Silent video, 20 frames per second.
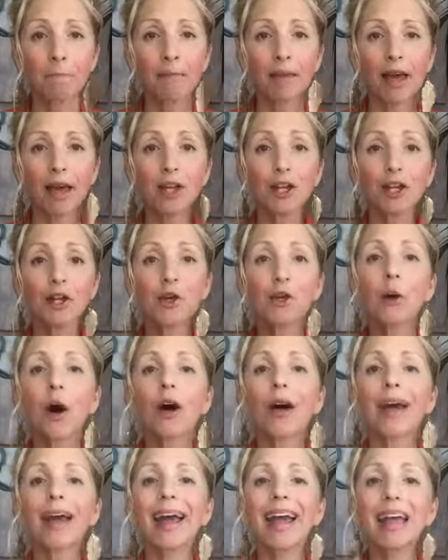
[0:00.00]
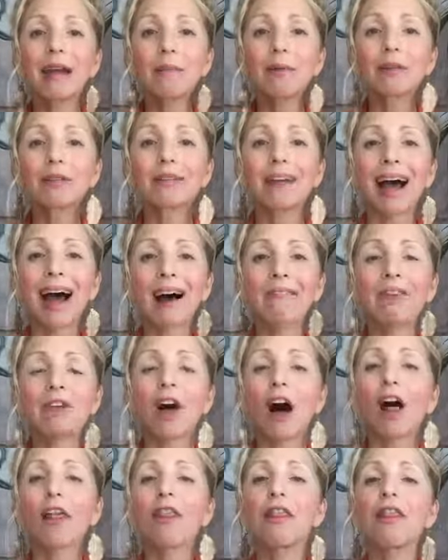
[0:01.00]
And you are able to have an
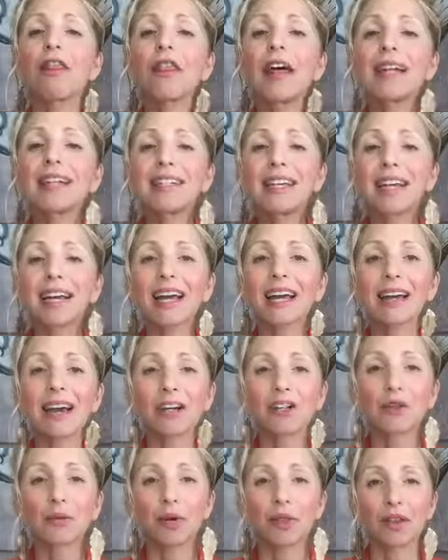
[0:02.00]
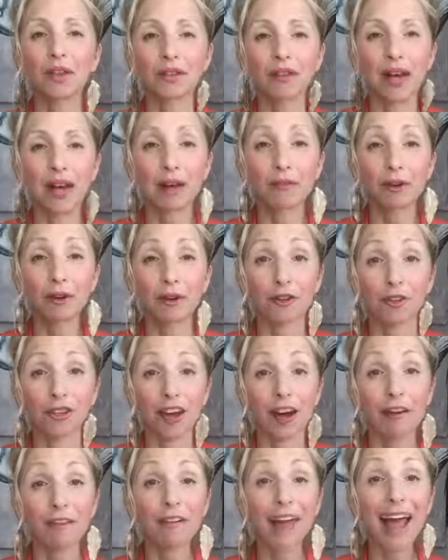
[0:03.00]
authentic connection with inside of
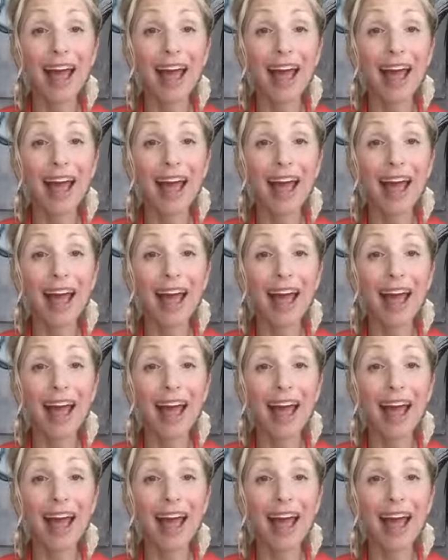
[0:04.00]
yourself.